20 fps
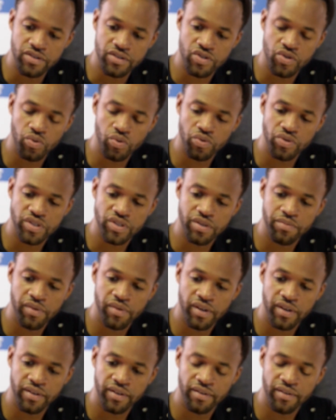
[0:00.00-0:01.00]
So
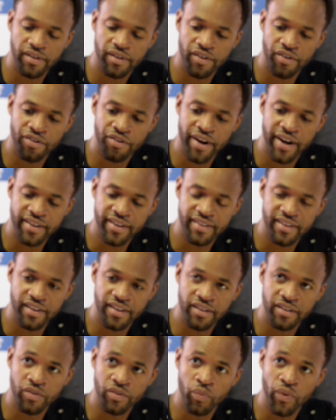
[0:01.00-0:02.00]
Shameela, right?
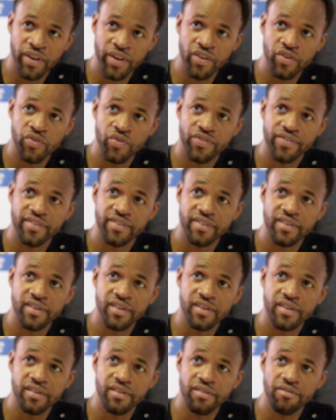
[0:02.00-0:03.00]
Where did you
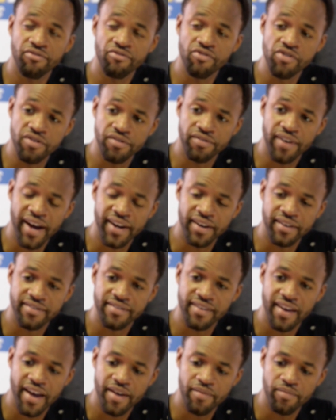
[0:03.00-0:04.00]
see Verve at the
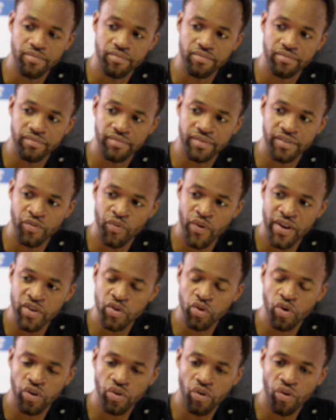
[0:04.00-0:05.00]
time when
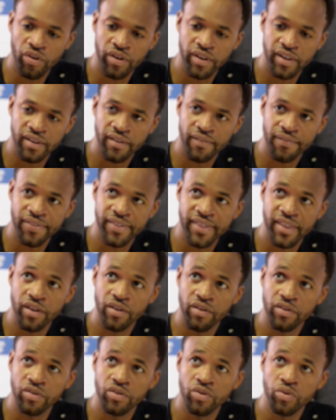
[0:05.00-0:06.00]
you got all
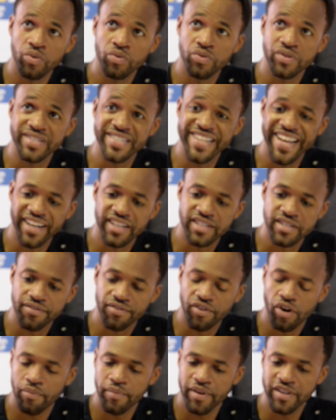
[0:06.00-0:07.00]
those negative
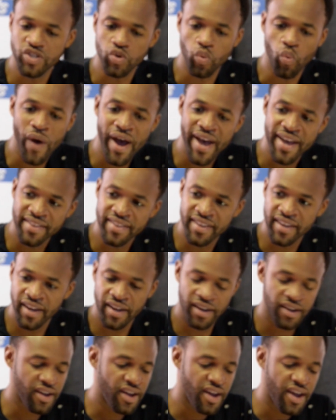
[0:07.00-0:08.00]
comments? Why
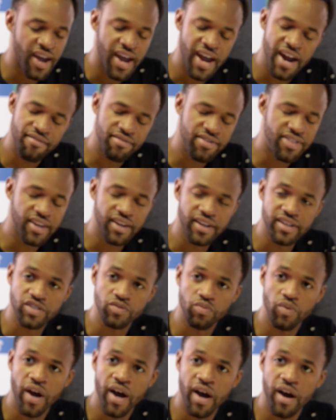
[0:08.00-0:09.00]
everything is
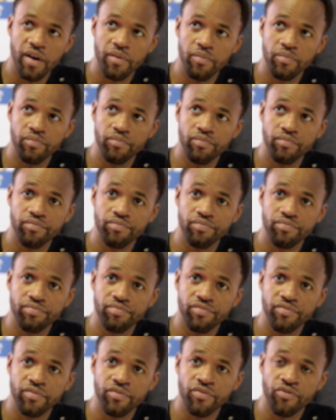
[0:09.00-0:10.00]

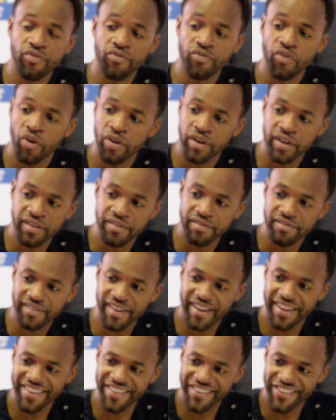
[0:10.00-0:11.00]
falling?
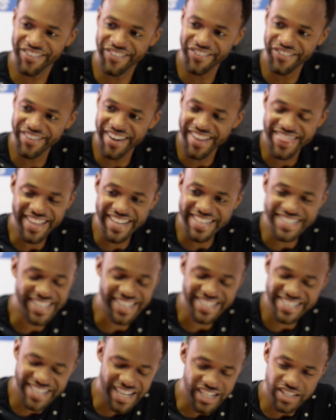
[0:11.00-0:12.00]
You know, nothing is
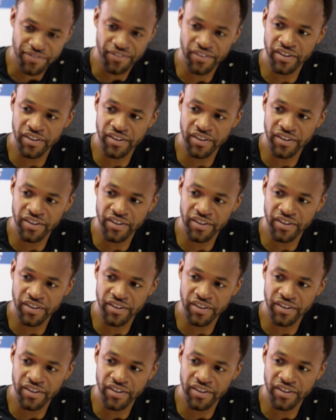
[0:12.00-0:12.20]
successful.